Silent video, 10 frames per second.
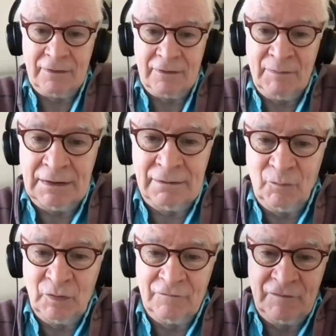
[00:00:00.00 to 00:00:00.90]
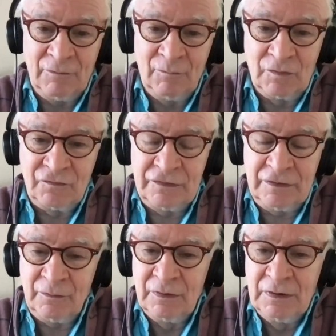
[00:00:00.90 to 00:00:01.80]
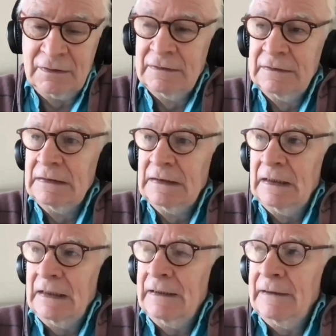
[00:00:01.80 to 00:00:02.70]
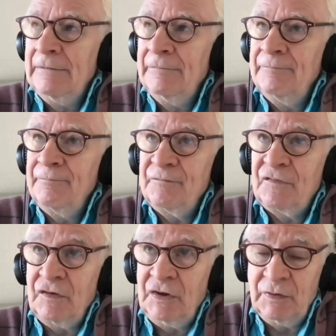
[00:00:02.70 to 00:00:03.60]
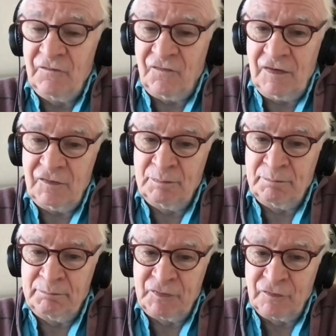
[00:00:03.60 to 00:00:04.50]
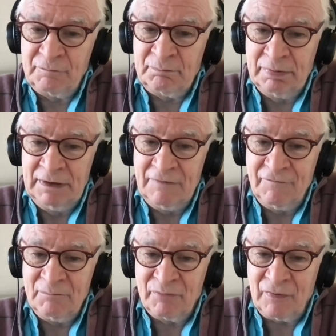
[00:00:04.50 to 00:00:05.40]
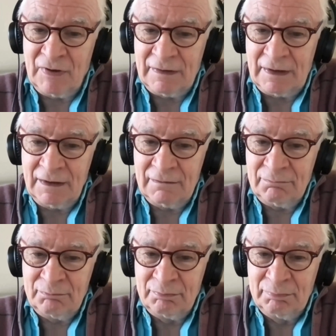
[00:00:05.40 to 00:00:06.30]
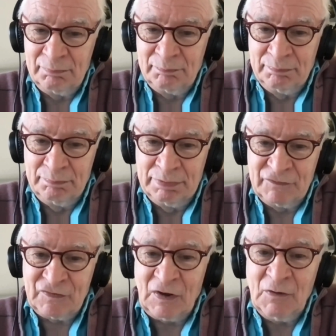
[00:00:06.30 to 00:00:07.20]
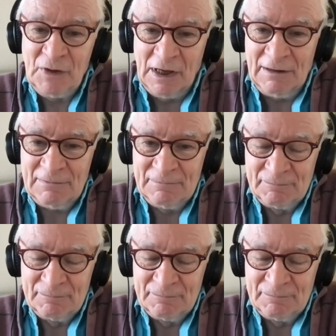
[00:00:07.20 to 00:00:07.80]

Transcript: I mean, would have known what to do. So you were the first sort of living, breathing persona